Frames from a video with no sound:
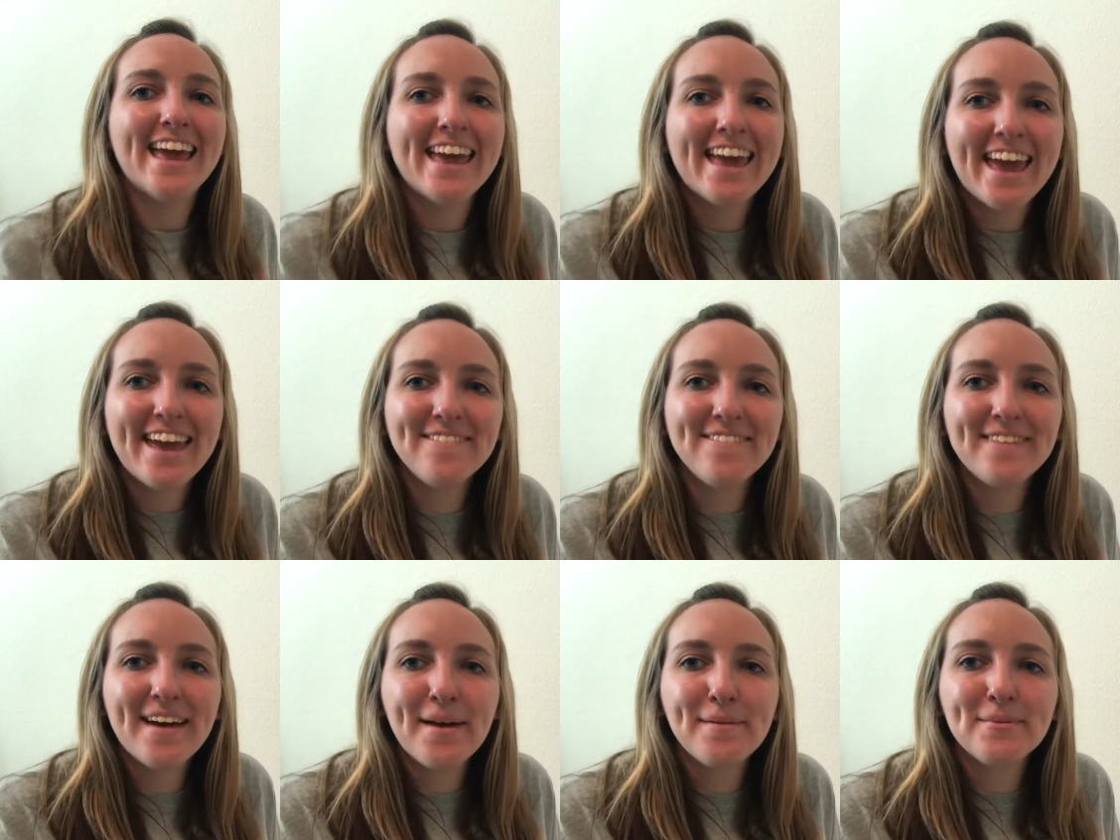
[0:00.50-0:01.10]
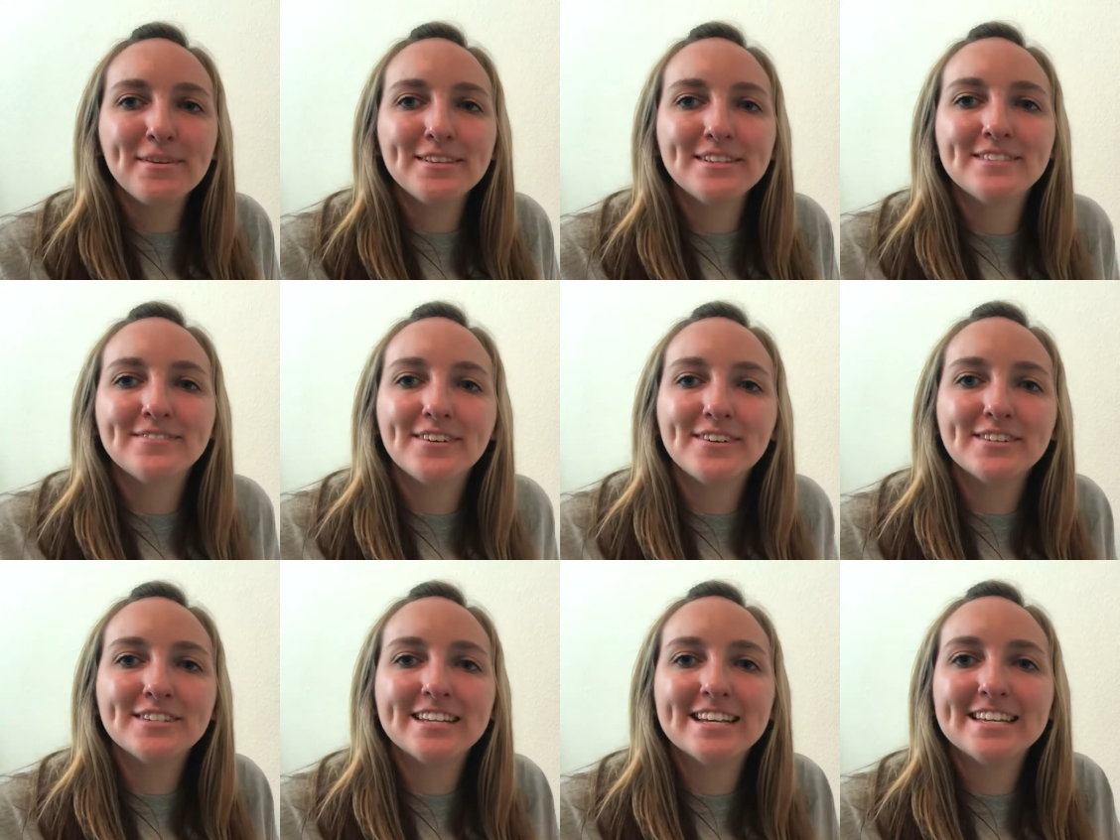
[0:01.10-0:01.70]
Hey Fabulous
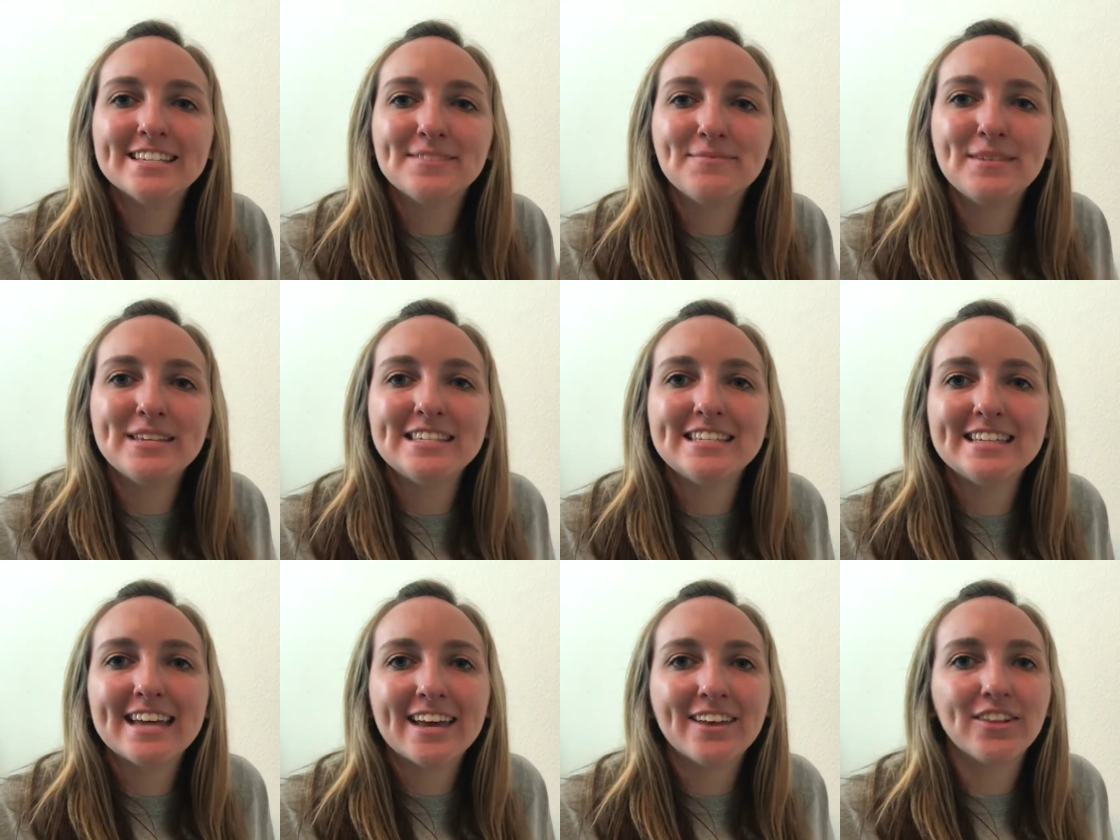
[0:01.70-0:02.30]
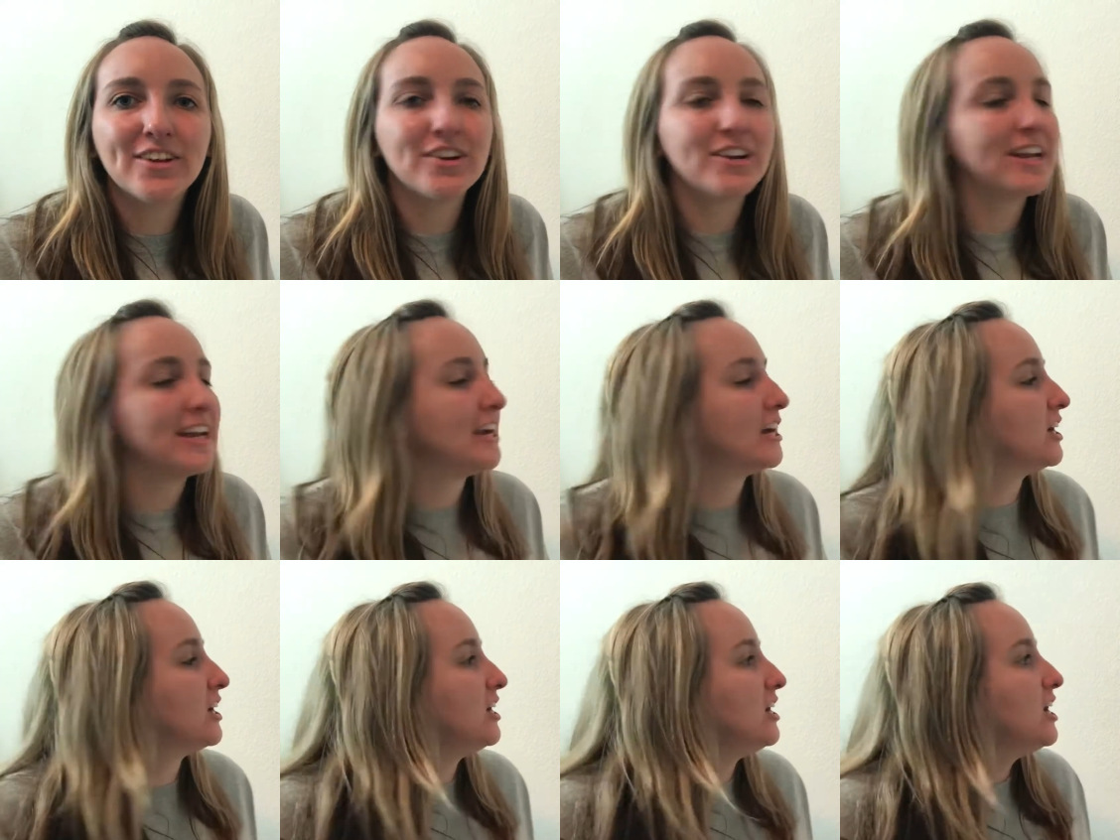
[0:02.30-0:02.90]
Firsties, Miss Taylor
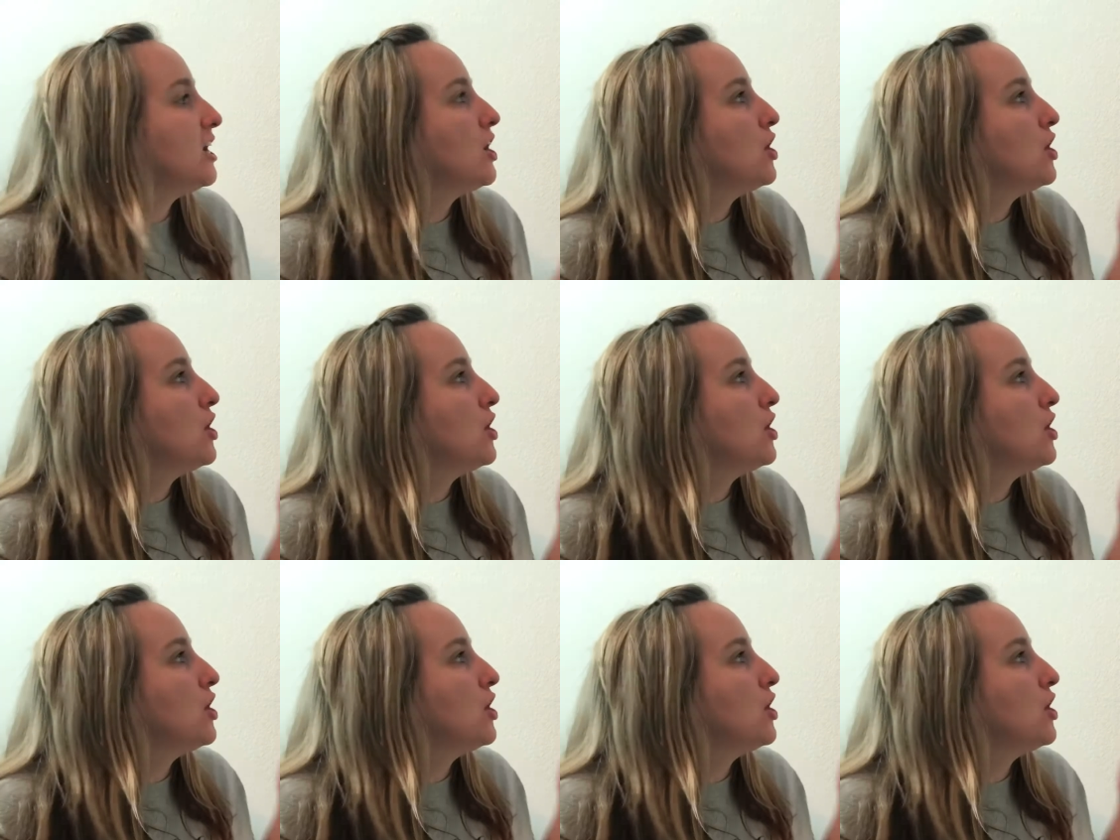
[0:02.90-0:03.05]
here.